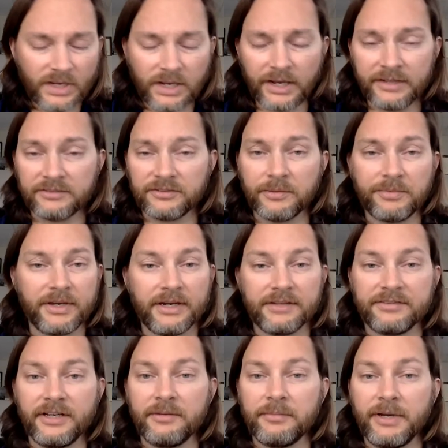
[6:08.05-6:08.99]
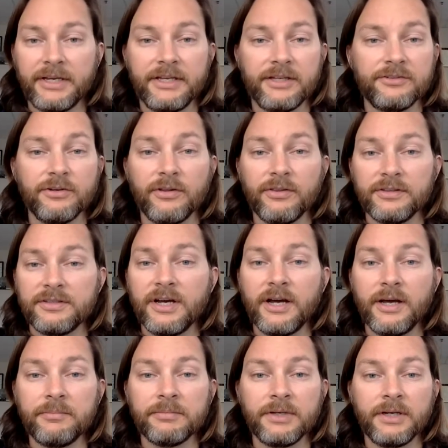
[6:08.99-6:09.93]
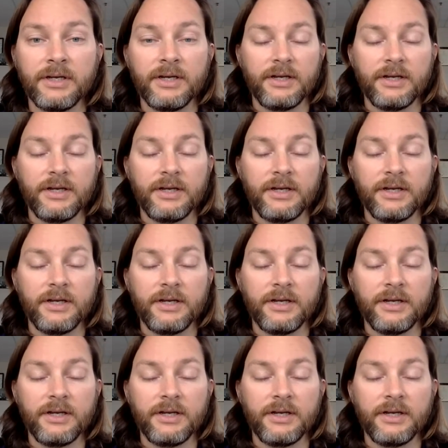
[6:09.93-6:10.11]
And something I say to my kids all the time